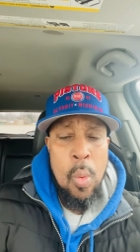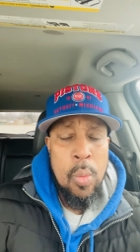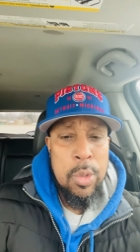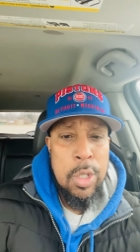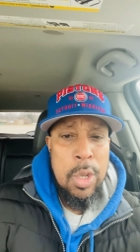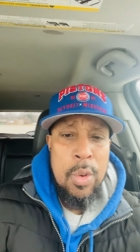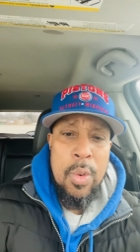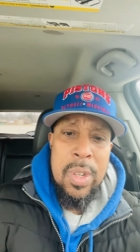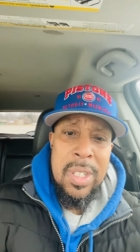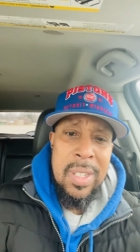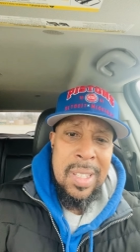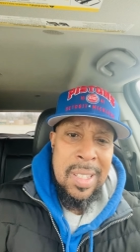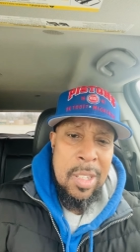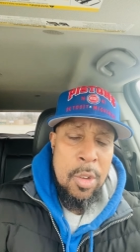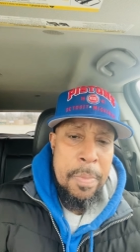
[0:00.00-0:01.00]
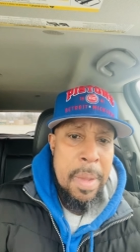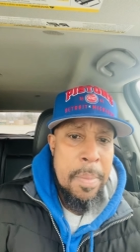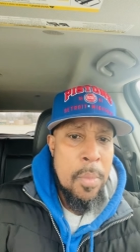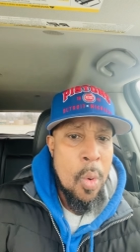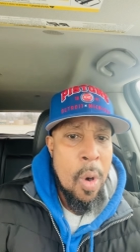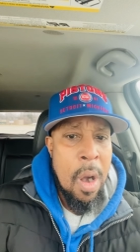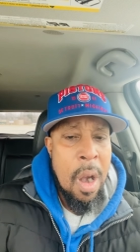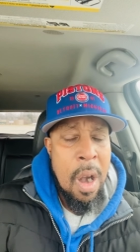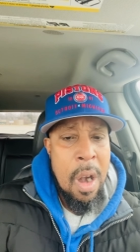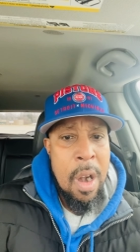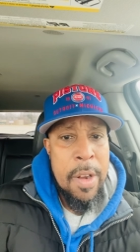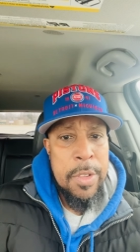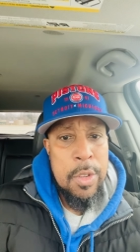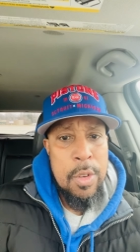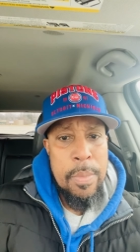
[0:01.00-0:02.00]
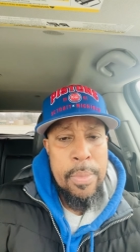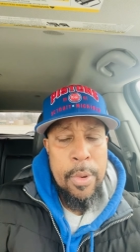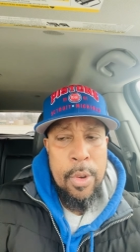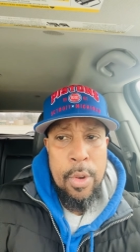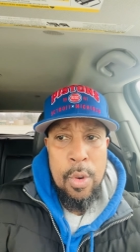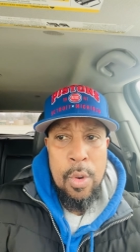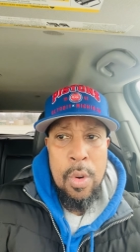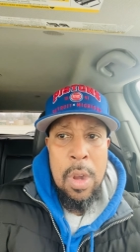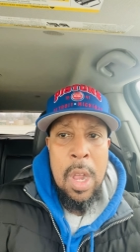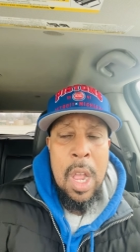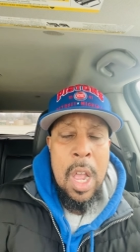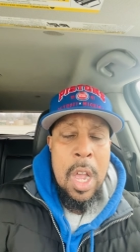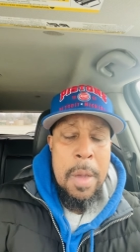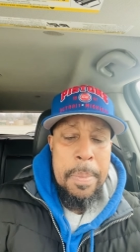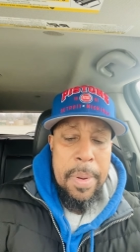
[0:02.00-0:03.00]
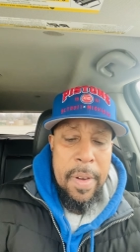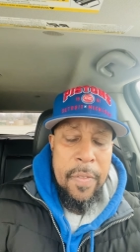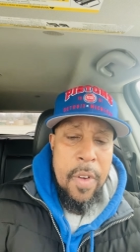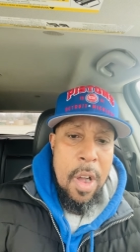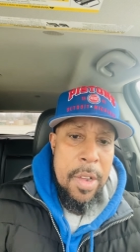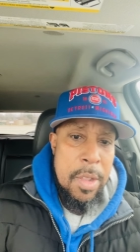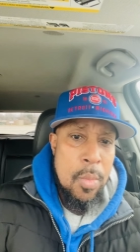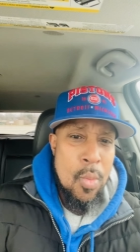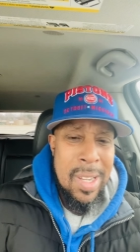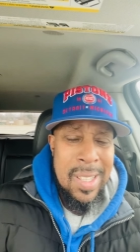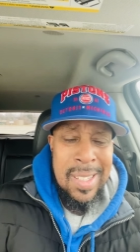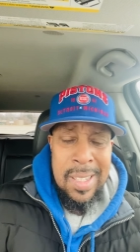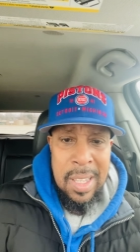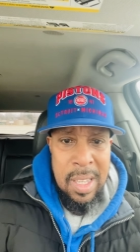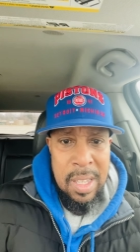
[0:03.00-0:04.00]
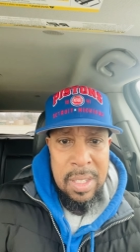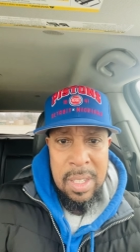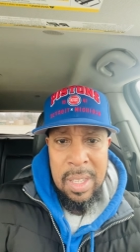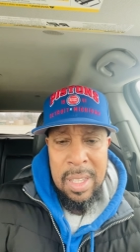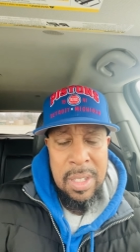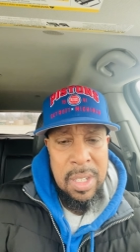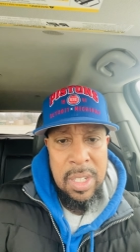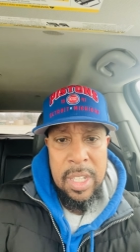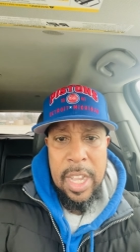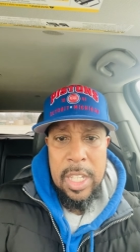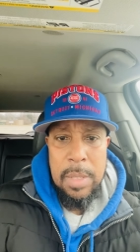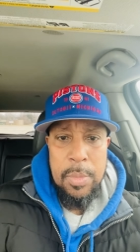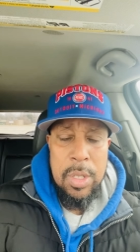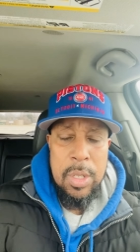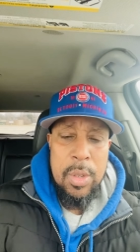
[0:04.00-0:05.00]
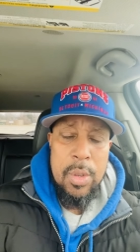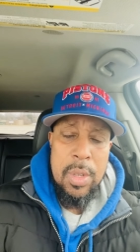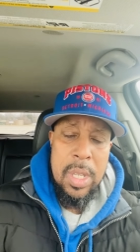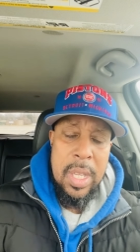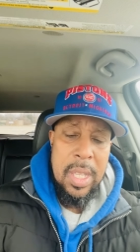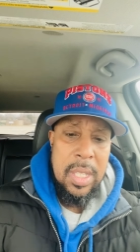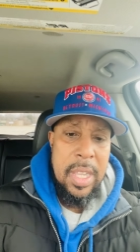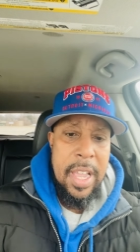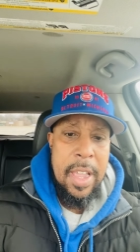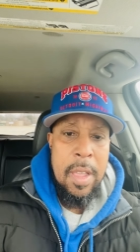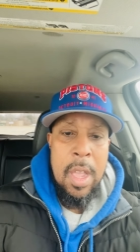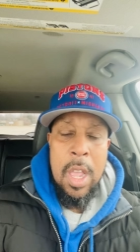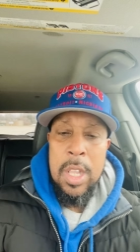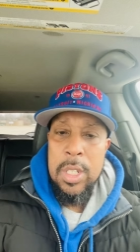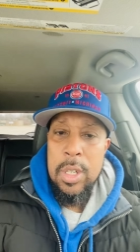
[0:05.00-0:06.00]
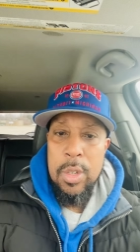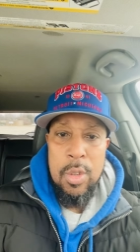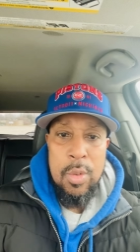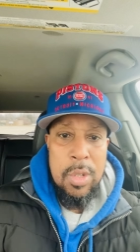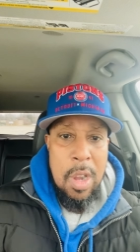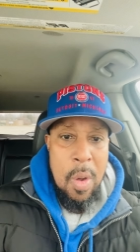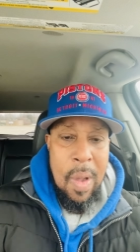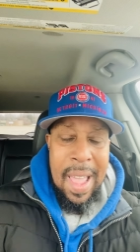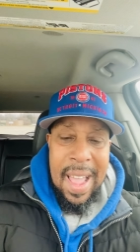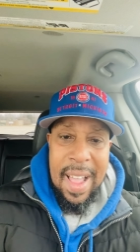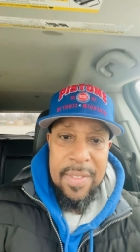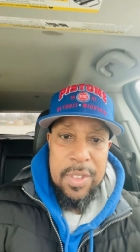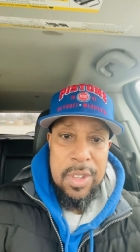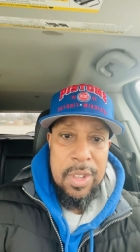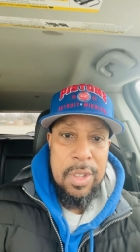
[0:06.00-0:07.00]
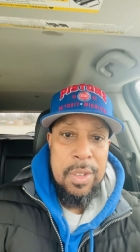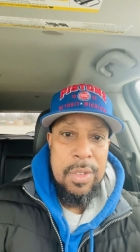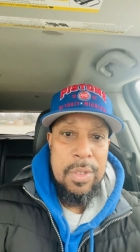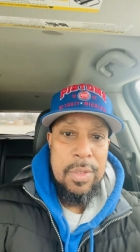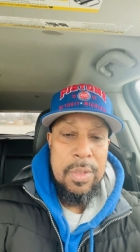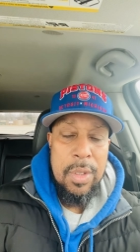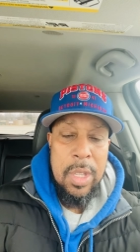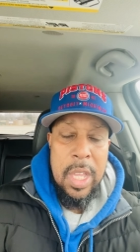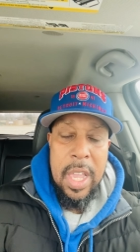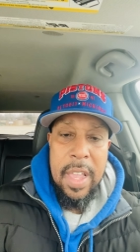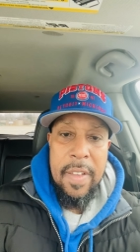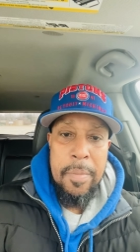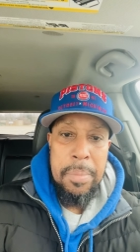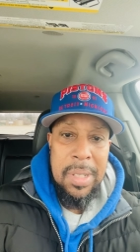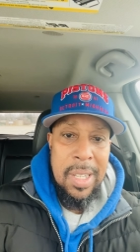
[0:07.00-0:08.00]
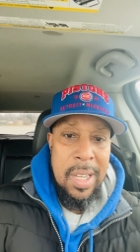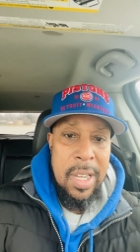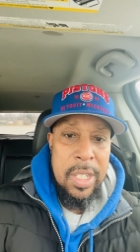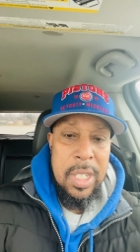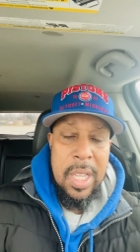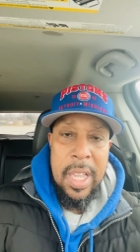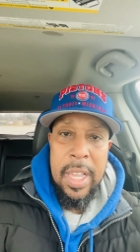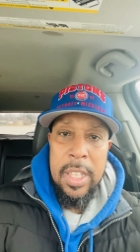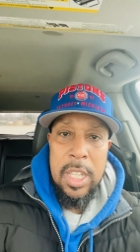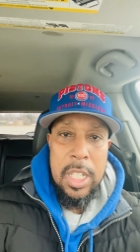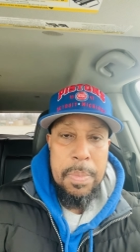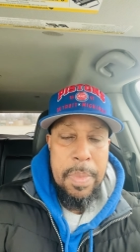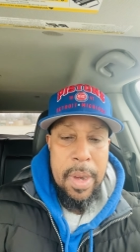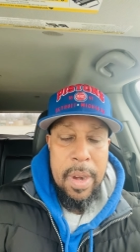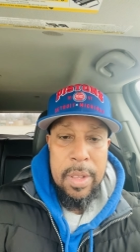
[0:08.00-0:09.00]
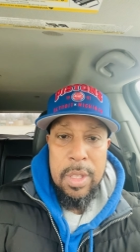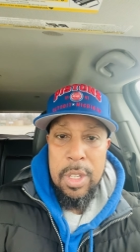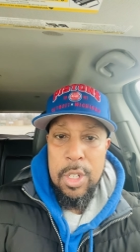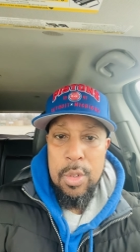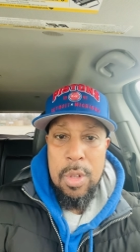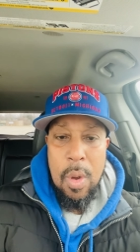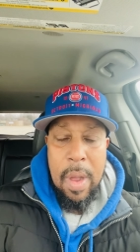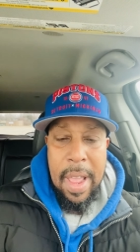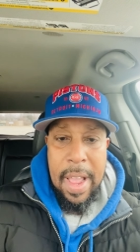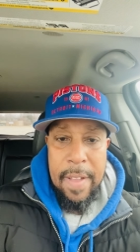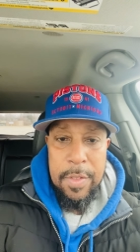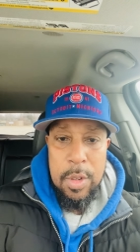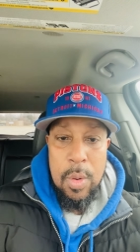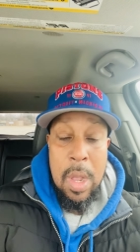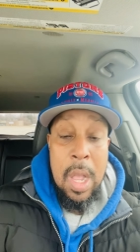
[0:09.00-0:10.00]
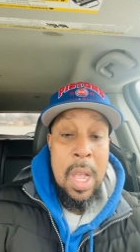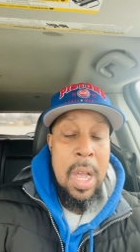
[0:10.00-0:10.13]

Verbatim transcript: Two is a little bit more hard to procure, but volume one is easy. It's accessible, so you get that. So you don't have to give blood to any spirit that you don't have to.